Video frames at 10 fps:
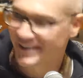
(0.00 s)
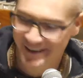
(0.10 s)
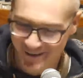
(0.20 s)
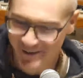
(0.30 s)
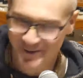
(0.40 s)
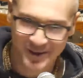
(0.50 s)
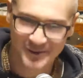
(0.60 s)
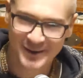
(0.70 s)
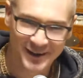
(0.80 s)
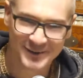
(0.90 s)
You go
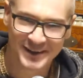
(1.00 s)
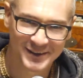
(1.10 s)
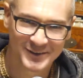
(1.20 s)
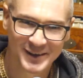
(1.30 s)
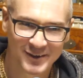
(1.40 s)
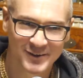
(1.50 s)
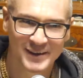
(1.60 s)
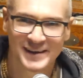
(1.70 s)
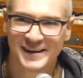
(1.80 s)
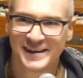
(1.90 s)
down,
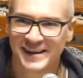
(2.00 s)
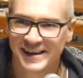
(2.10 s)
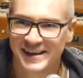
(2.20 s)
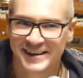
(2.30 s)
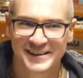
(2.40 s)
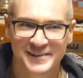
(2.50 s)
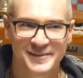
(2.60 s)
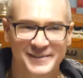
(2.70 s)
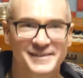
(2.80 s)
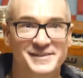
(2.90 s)
and
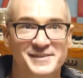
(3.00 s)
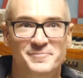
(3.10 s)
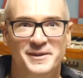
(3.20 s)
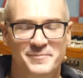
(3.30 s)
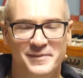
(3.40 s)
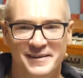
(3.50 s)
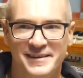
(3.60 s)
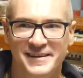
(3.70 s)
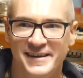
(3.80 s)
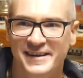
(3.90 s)
even this is big
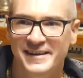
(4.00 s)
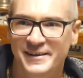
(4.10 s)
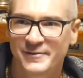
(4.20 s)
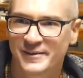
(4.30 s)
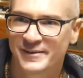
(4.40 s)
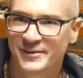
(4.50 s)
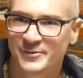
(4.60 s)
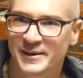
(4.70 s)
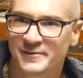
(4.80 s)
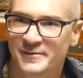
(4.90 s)
building, and even you
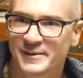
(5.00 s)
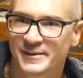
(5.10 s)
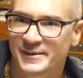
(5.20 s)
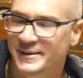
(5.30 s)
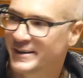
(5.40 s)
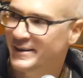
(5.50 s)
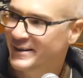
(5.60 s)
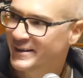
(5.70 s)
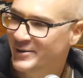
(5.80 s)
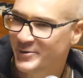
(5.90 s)
have
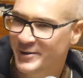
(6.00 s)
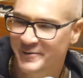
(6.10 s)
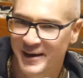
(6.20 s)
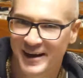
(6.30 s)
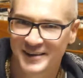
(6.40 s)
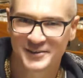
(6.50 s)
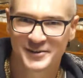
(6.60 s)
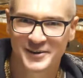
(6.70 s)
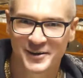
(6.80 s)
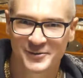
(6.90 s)

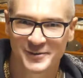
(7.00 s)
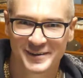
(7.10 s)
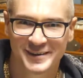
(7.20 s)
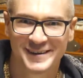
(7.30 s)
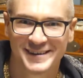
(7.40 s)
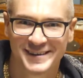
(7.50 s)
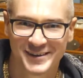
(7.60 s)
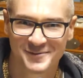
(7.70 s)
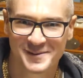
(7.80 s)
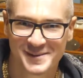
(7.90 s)
underground
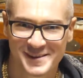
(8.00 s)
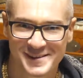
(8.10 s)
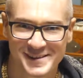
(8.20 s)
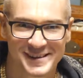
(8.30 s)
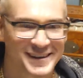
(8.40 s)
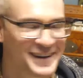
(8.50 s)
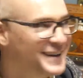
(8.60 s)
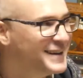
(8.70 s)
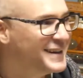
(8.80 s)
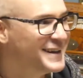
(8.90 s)
offices,
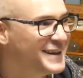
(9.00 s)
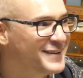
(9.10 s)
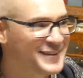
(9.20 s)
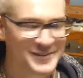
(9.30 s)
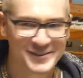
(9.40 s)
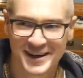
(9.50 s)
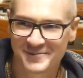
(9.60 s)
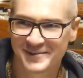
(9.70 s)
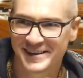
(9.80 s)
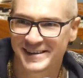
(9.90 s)
and when you
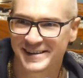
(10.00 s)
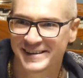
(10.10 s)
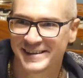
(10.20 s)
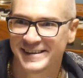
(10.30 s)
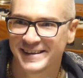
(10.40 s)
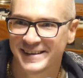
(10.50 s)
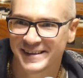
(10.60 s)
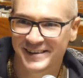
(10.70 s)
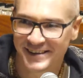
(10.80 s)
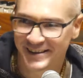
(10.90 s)
come there
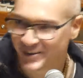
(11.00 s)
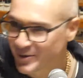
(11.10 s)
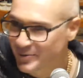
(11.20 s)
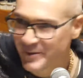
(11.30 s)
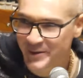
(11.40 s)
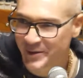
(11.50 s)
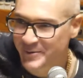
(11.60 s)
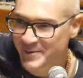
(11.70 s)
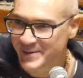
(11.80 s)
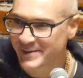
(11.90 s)
are no
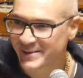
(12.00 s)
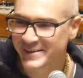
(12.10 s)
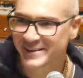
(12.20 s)
windows.